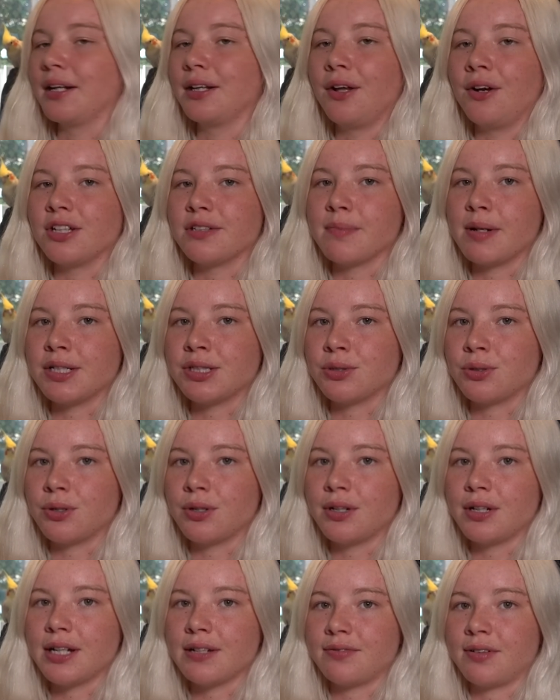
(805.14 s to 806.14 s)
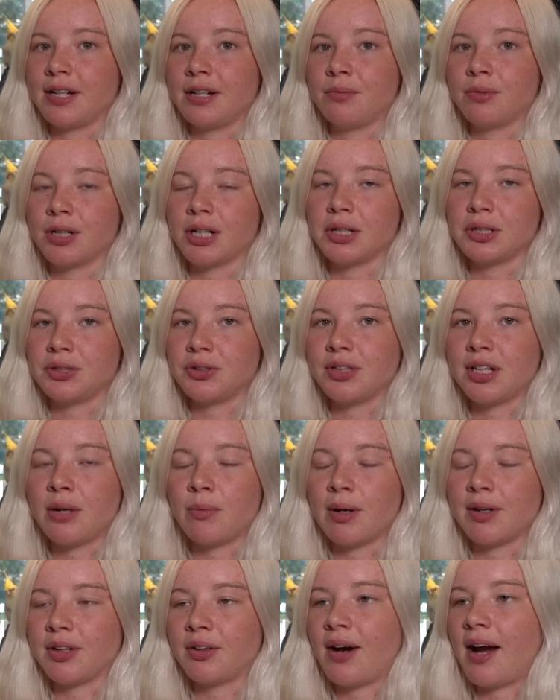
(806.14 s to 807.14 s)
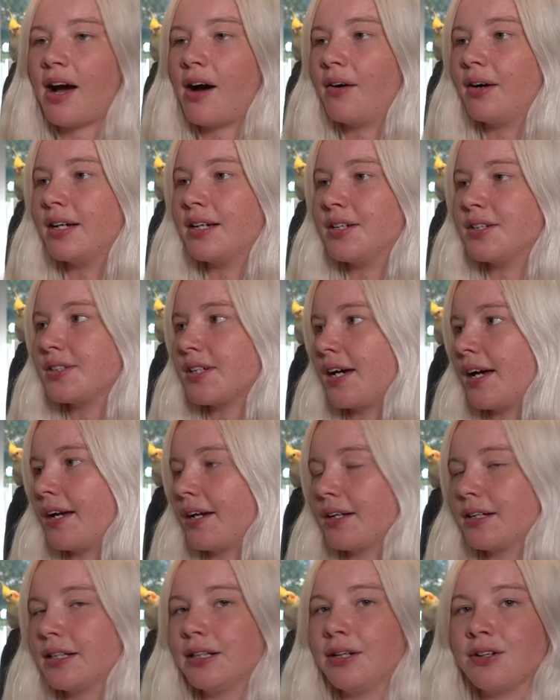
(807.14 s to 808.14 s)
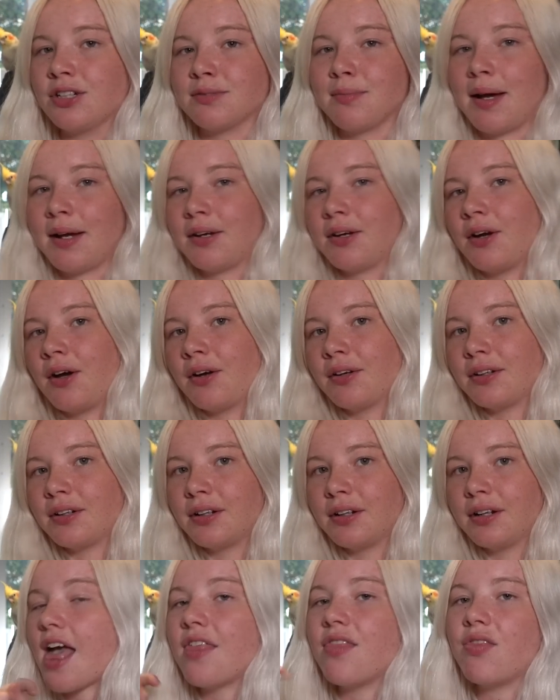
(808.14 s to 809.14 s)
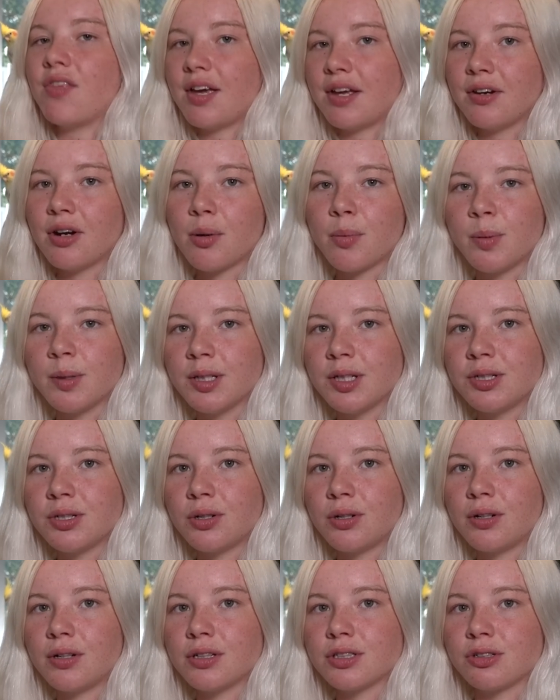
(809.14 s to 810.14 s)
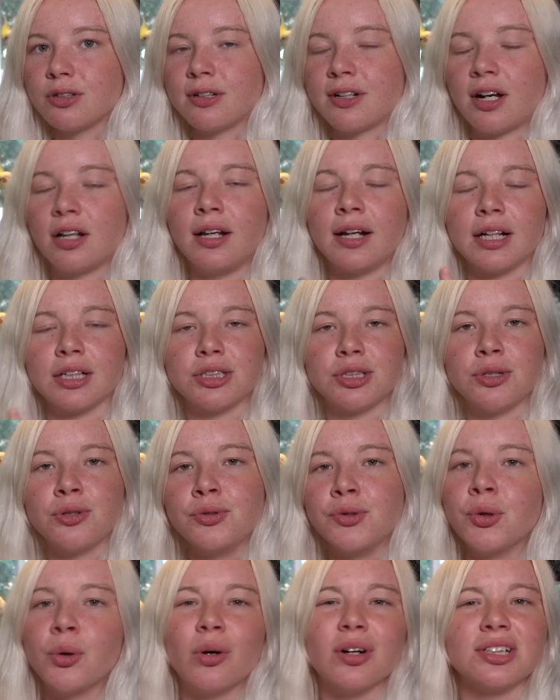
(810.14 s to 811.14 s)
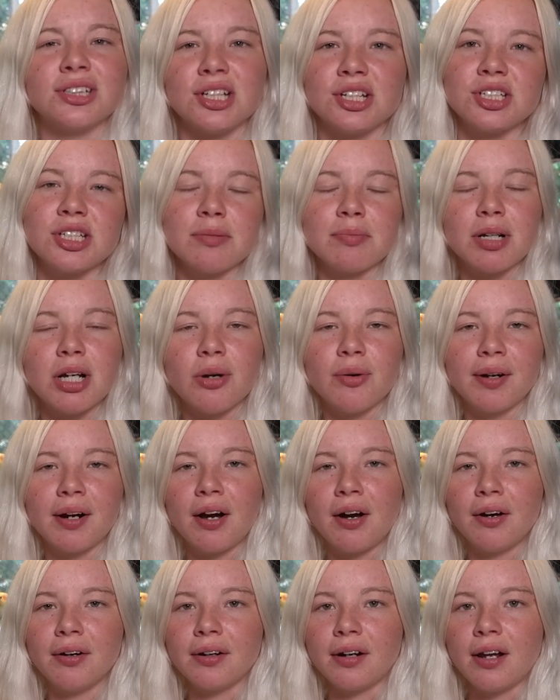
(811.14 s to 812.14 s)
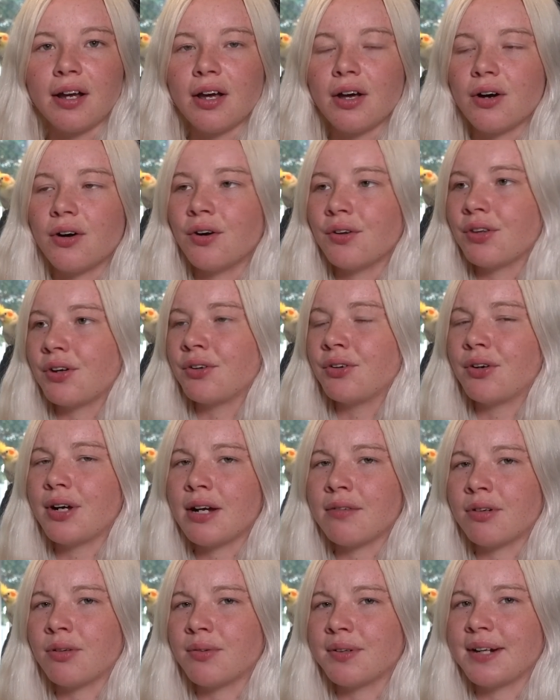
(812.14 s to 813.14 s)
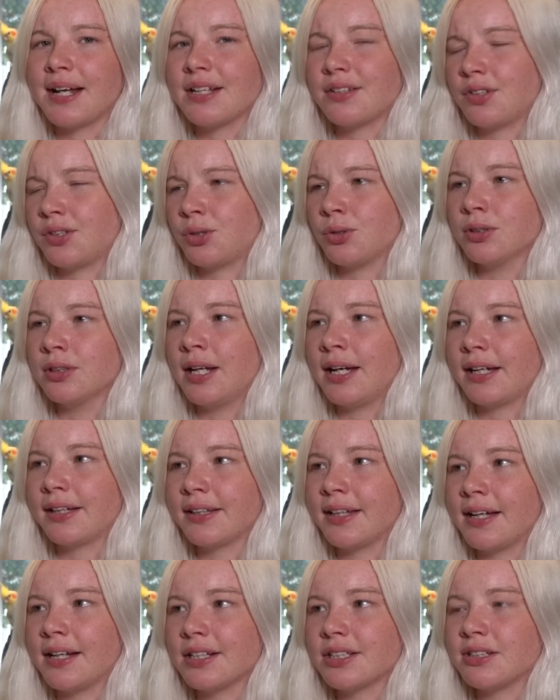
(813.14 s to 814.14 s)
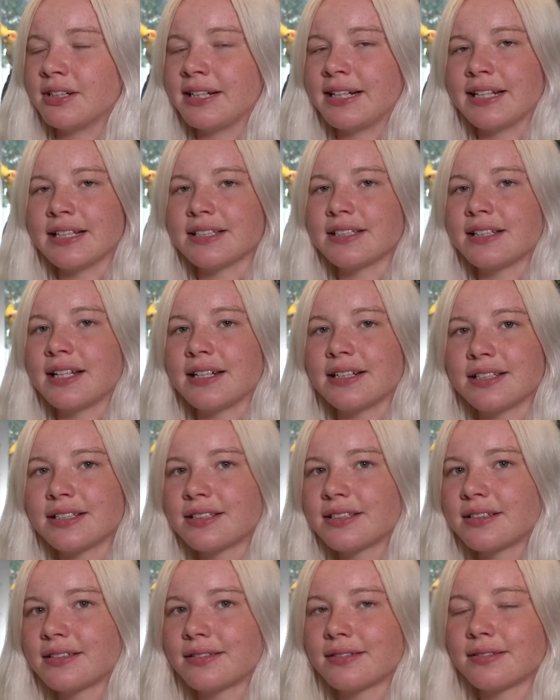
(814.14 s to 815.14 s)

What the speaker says: and close my door, if I want to do that while they're out, is I close my curtain and then open the door, so they've got like a two-door system going on, although not everyone has a door like that, so I guess that's